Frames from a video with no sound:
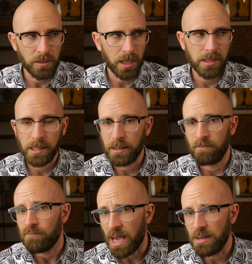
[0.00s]
works in the
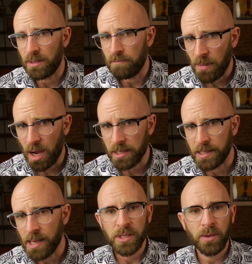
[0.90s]
Asian
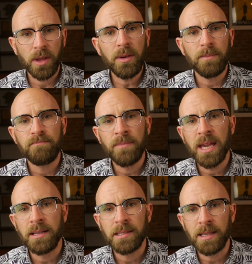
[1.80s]
market. But although it
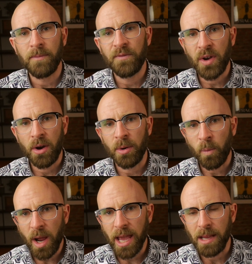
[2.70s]
may seem far
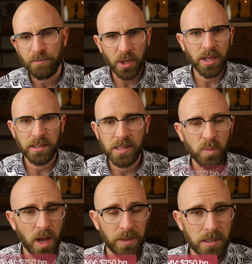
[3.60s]
away, products
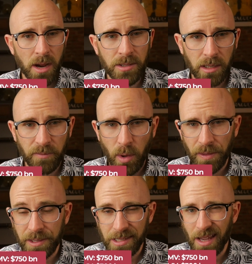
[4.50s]
worth a total of more
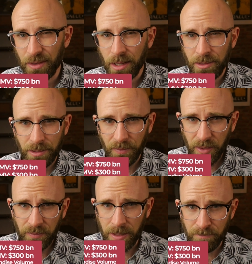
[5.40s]
than
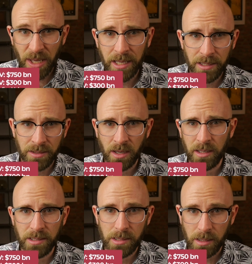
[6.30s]
$750 billion
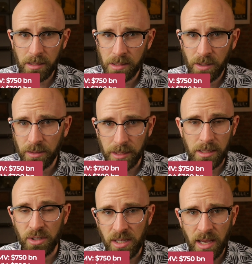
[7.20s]
are sold
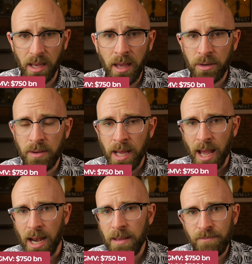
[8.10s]
each year through
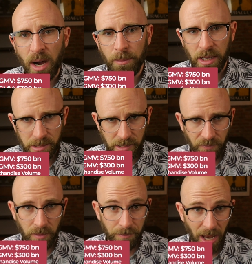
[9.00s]
Alibaba's different